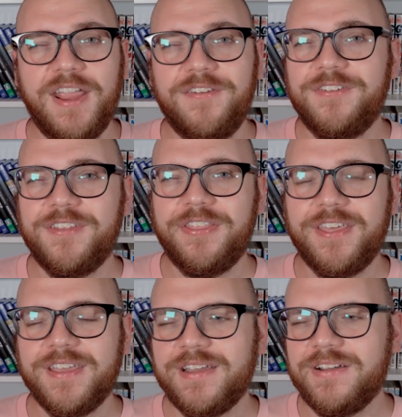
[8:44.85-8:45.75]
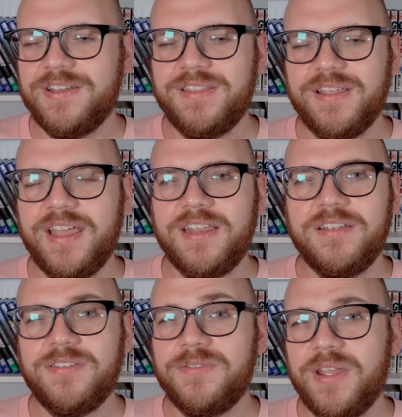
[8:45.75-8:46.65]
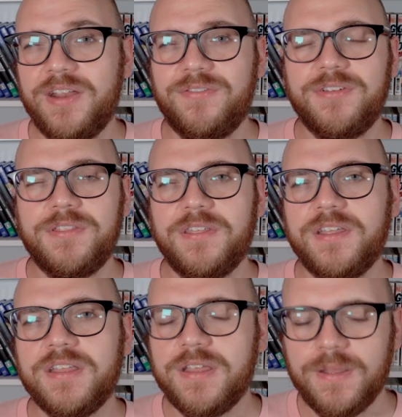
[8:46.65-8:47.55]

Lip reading: everything and add it to everything.